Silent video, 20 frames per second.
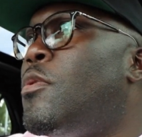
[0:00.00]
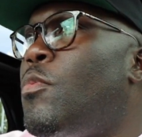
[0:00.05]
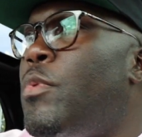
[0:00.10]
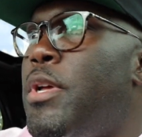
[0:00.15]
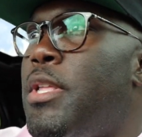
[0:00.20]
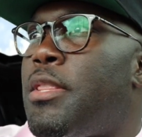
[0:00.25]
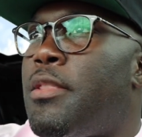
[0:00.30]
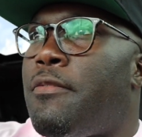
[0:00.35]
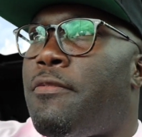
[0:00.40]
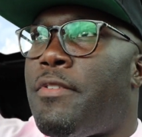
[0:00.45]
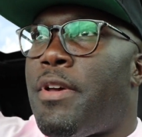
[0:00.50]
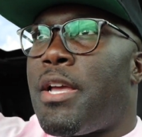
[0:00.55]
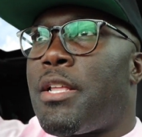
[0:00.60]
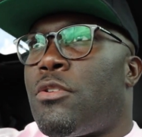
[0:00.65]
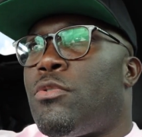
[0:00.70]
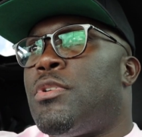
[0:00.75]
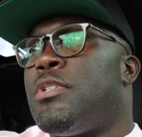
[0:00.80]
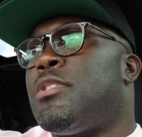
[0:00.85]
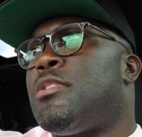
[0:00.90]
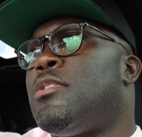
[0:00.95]
with the
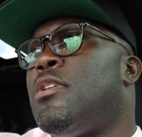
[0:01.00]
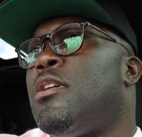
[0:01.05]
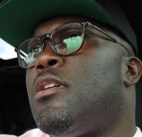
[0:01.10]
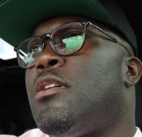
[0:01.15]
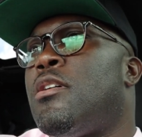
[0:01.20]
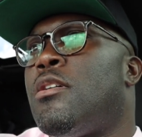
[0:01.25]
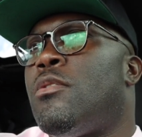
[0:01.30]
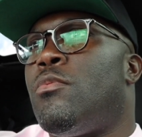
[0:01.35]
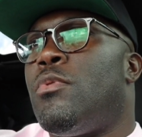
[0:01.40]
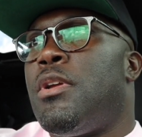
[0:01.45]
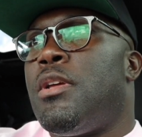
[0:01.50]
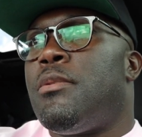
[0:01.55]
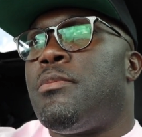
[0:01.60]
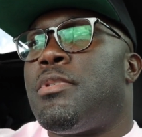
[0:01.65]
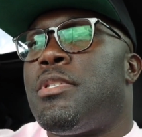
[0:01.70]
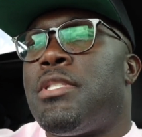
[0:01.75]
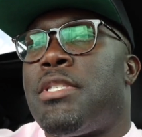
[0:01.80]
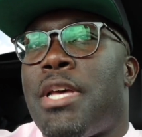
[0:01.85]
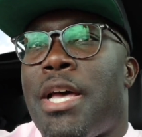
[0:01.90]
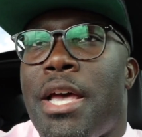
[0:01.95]
factory uh,
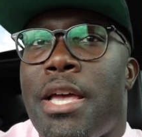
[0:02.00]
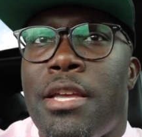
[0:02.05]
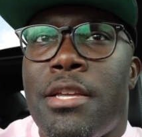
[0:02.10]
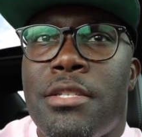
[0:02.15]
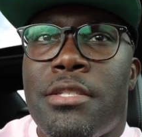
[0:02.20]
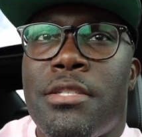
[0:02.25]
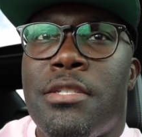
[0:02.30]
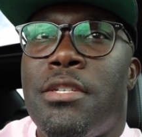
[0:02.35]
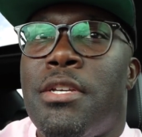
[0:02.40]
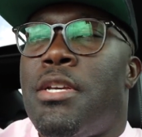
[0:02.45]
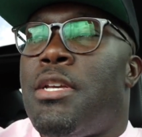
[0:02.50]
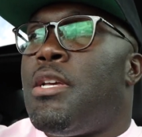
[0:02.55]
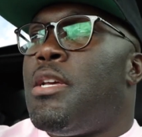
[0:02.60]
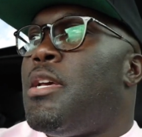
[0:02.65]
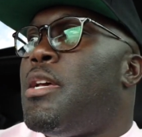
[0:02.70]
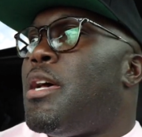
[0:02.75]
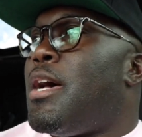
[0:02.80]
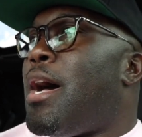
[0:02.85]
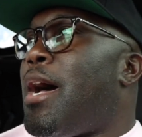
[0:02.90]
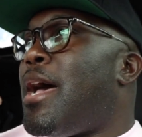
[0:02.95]
rims and tires
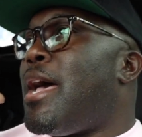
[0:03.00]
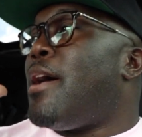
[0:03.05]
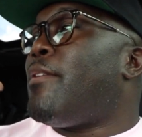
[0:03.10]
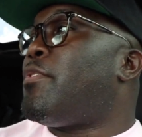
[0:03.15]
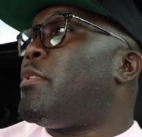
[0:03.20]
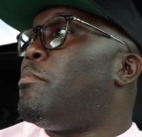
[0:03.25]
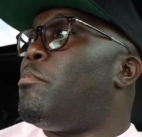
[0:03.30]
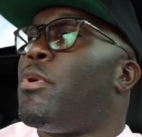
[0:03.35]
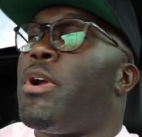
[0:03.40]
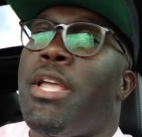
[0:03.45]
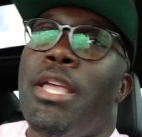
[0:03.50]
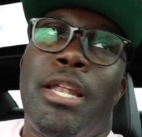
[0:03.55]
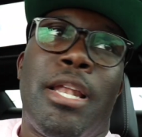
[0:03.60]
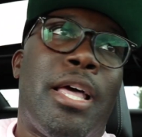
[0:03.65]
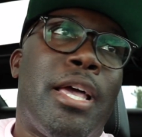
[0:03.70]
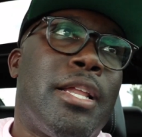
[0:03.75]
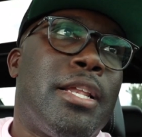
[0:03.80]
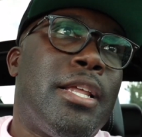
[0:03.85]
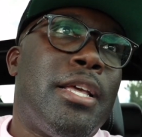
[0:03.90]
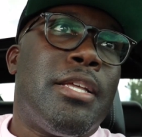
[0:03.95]
I have to bring it
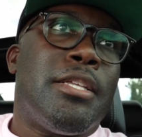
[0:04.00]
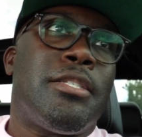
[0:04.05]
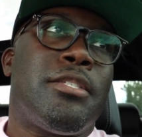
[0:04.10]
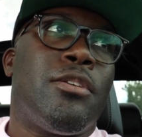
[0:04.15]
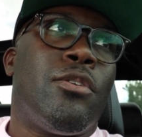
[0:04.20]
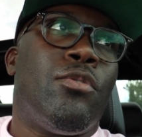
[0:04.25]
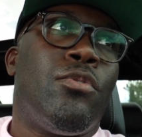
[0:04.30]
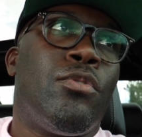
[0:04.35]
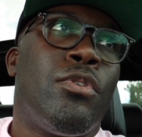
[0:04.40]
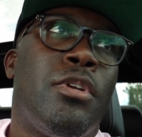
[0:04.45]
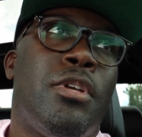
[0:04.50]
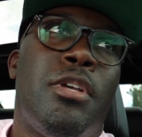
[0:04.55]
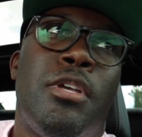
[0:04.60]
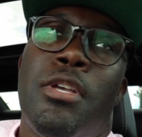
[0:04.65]
like that so